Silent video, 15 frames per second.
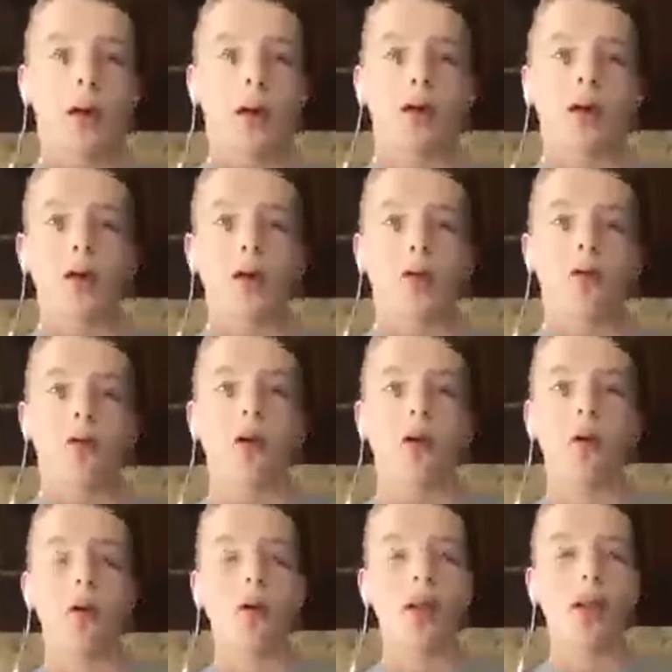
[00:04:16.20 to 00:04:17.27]

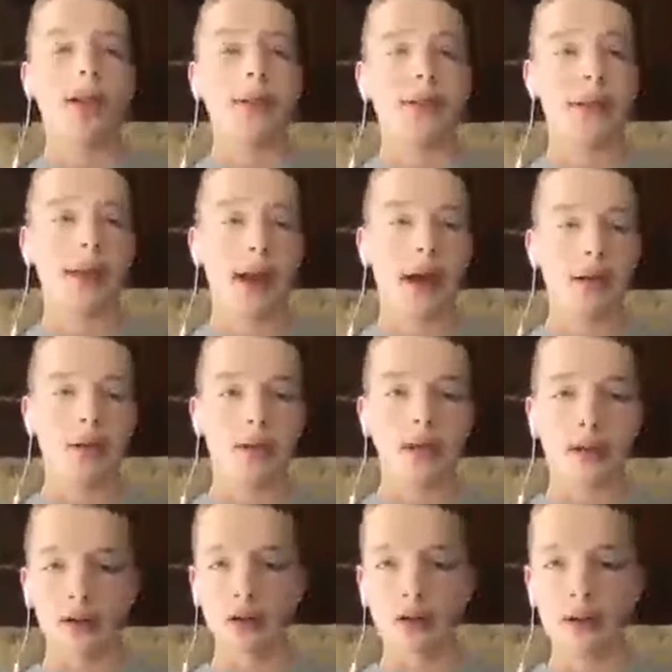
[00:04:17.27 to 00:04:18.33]
So let's see. I
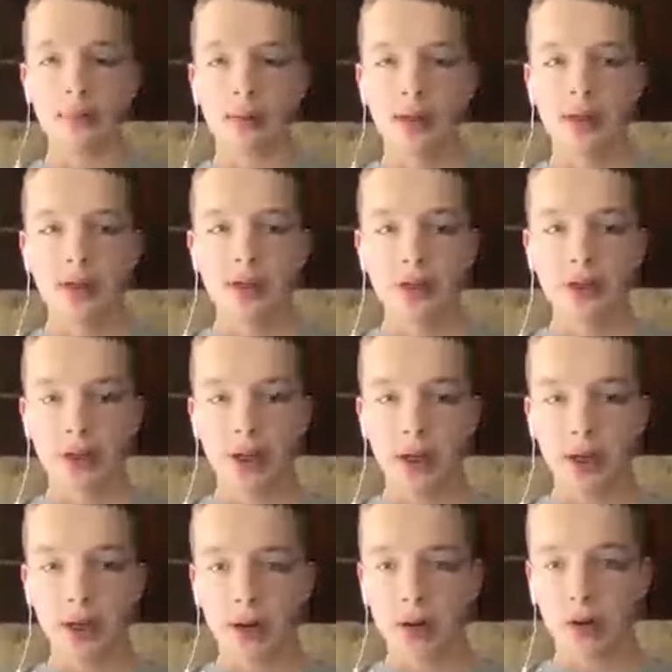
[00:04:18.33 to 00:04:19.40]
started my
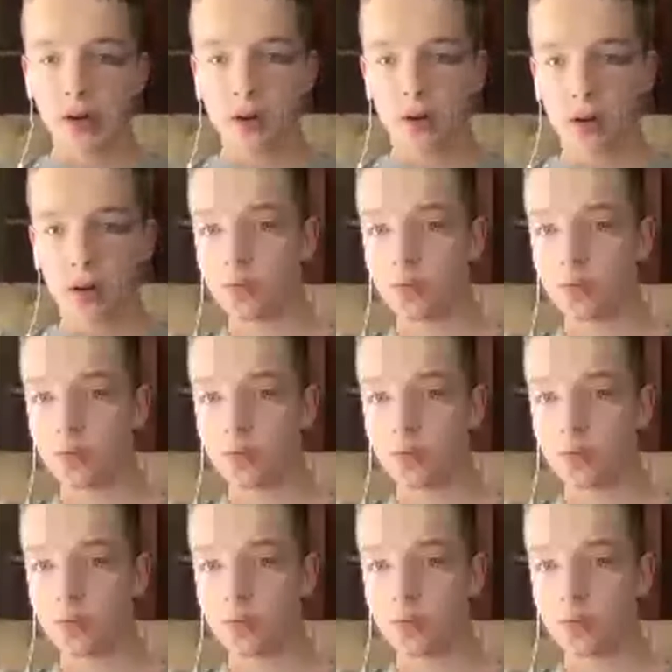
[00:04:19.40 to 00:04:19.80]
channel,